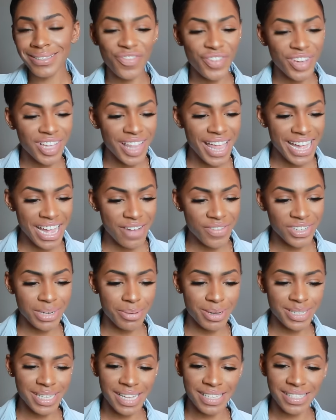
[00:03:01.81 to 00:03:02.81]
I feel like every
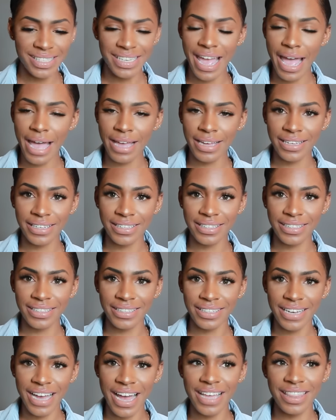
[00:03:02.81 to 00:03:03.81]
time I say snack,
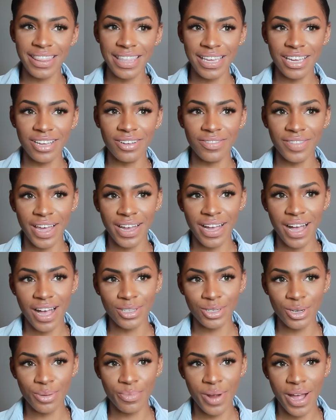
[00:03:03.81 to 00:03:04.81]
I think of like
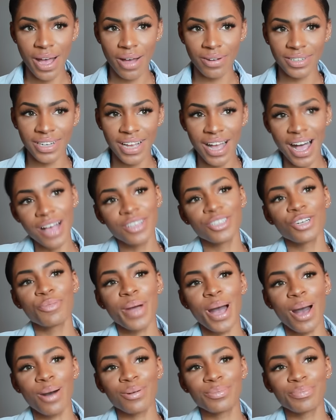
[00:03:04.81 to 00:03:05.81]
Oscar Proud. Oscar
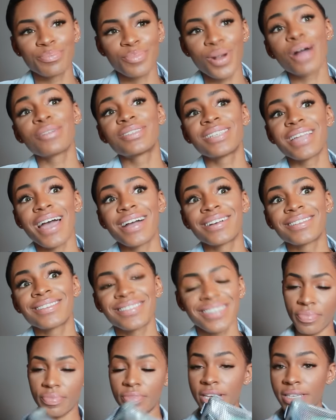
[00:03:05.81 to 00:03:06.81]
Proud, Proud
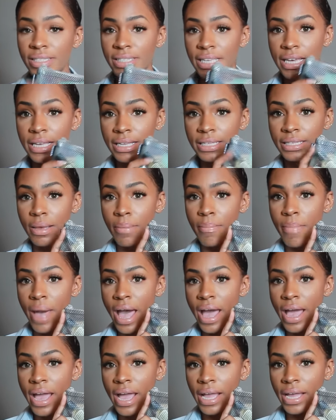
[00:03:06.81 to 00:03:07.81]
Snacks. This is
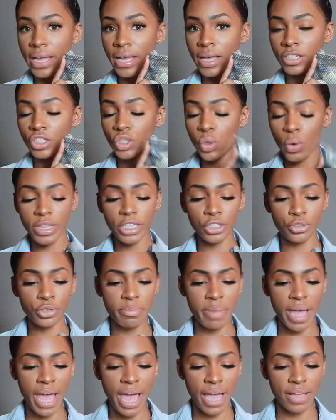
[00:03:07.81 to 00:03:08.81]
my
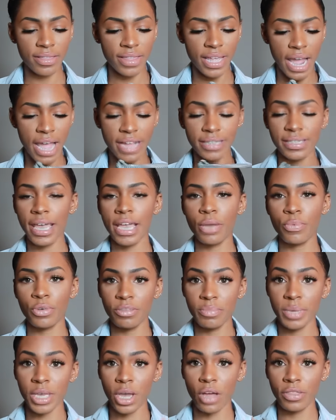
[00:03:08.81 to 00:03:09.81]
toiletry bag that I take
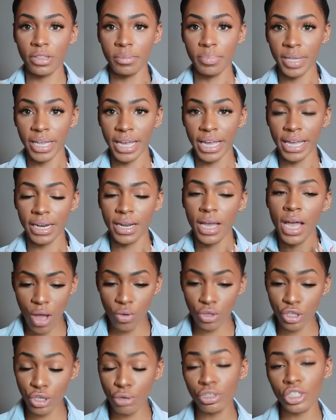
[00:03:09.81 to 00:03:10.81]
with me on the plane.
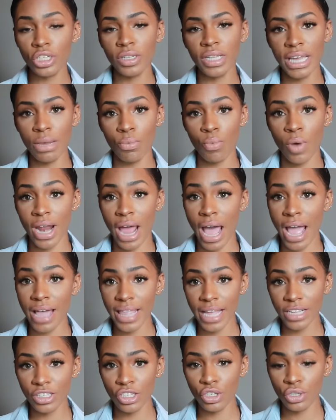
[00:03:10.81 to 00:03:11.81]
Usually what I
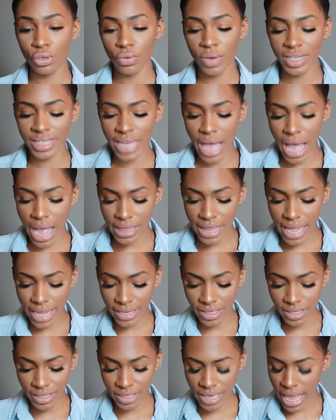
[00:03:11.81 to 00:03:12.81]
like to do is I
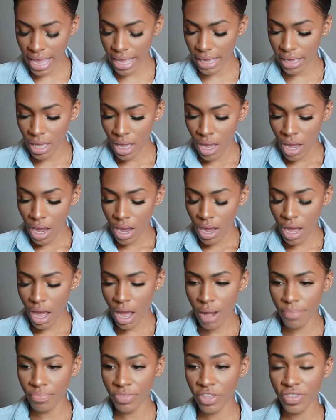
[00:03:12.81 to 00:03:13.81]
like to take
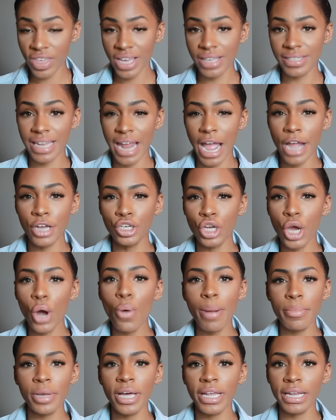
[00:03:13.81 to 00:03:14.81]
um, the things that I
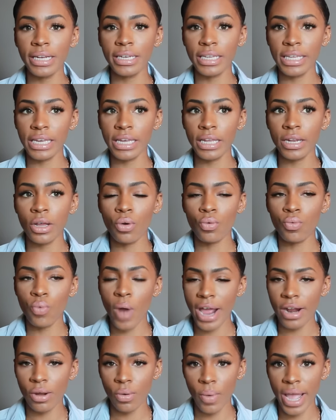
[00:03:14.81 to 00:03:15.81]
know I'm gonna need
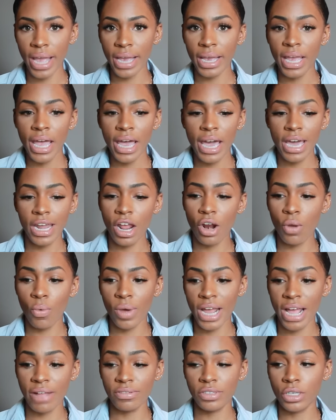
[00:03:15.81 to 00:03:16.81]
right away. And I don't
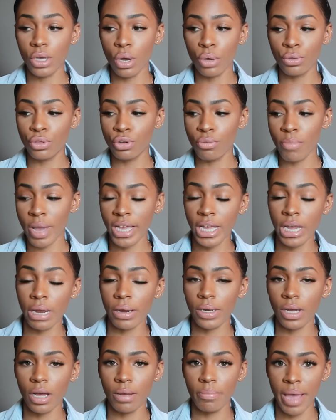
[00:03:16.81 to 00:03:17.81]
wanna have to go through my
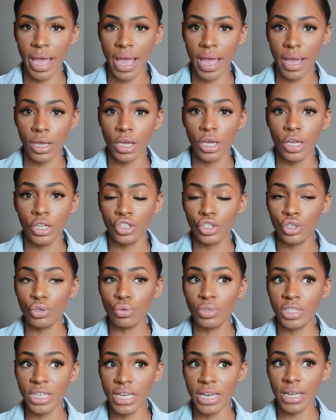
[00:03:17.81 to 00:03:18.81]
carry-on bag
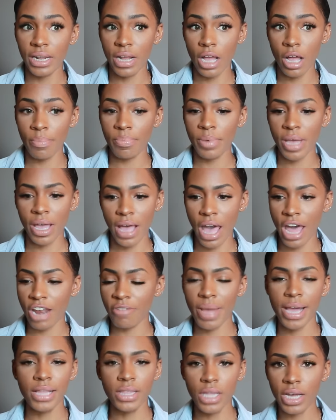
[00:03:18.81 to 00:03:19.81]
to dig it up out
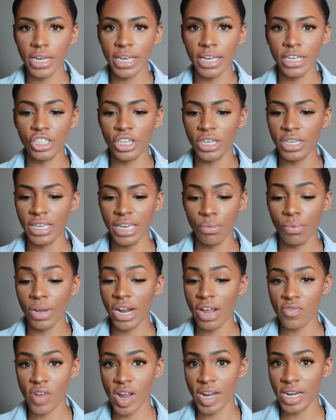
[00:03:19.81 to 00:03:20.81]
of my luggage and get
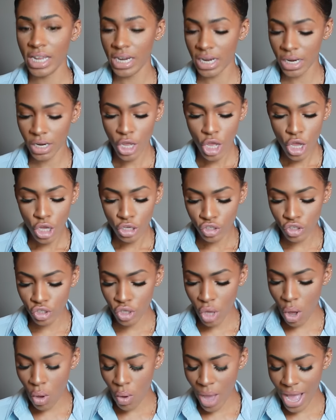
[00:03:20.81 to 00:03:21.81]
whatever I needed.
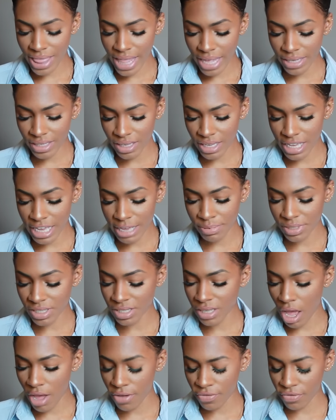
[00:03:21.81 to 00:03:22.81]
So I like to keep
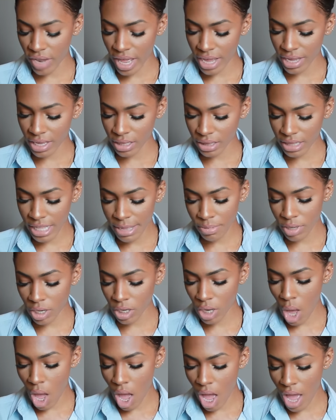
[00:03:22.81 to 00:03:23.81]
stuff like lip
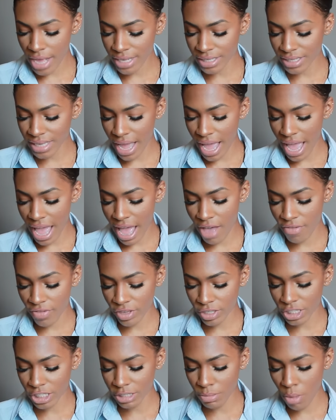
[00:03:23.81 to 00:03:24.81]
gloss, I have
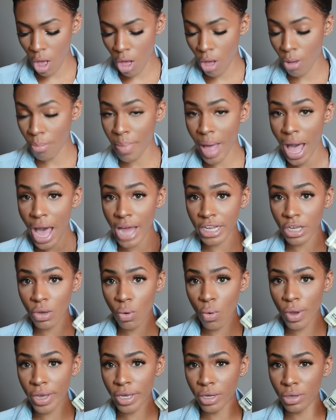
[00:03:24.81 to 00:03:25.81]
a small body
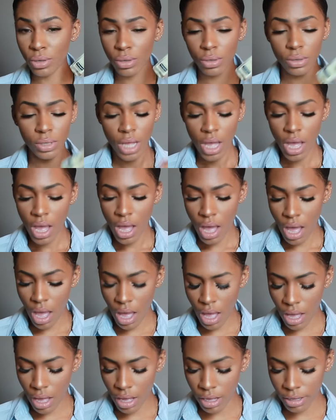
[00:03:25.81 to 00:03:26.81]
oil,
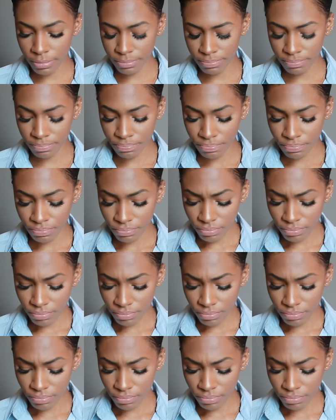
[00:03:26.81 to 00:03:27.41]
um,